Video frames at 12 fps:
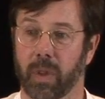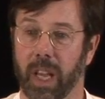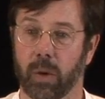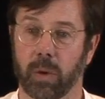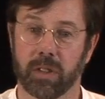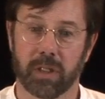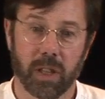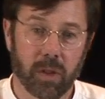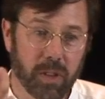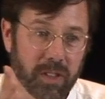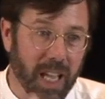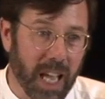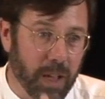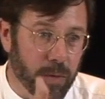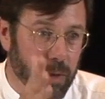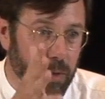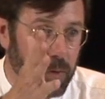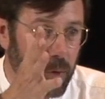I always say there is a
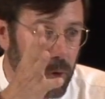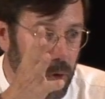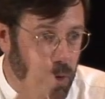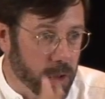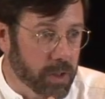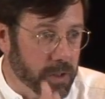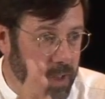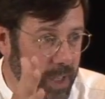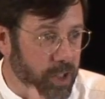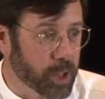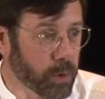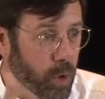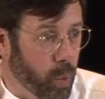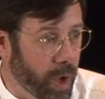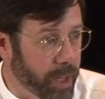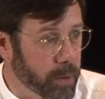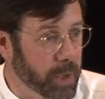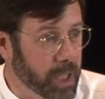heaven for good, sensible,
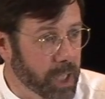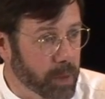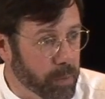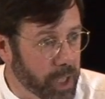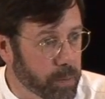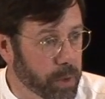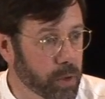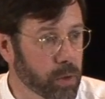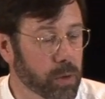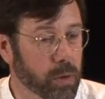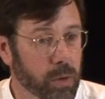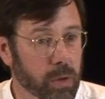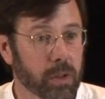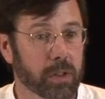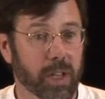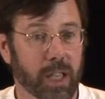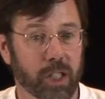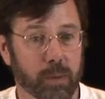well-meaning people who do good,
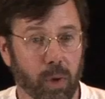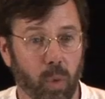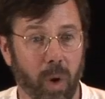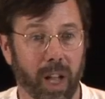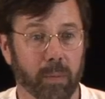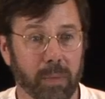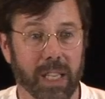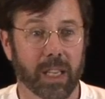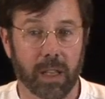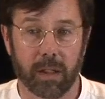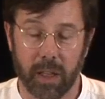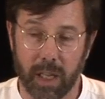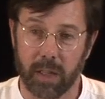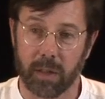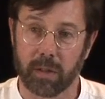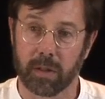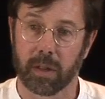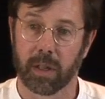sensible, well-meaning
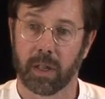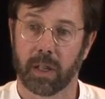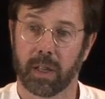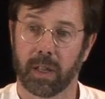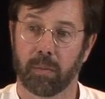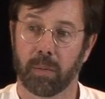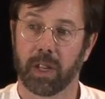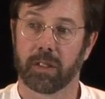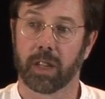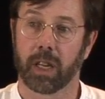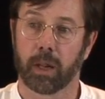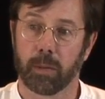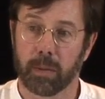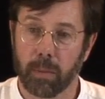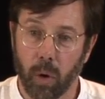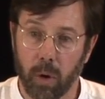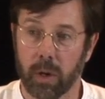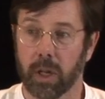things. But it's a little bit
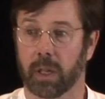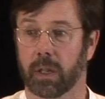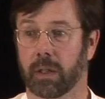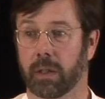boring.